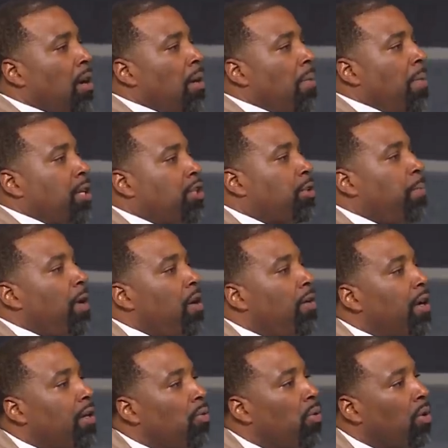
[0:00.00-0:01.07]
My
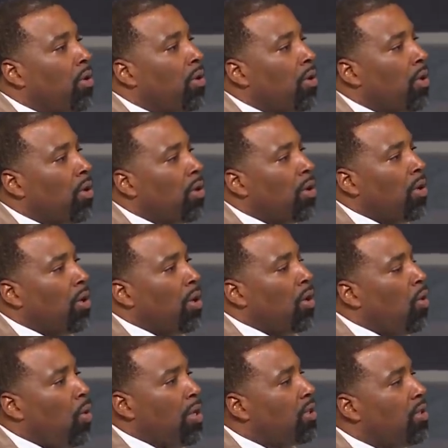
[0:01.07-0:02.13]
spirit
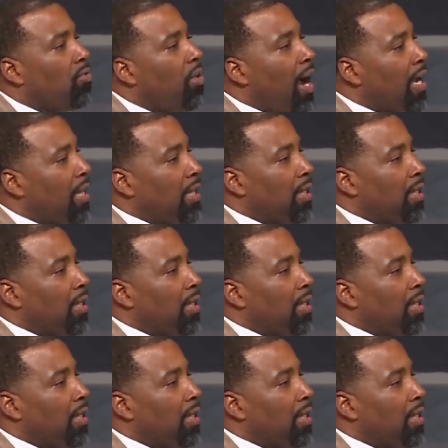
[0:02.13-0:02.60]
wasn't right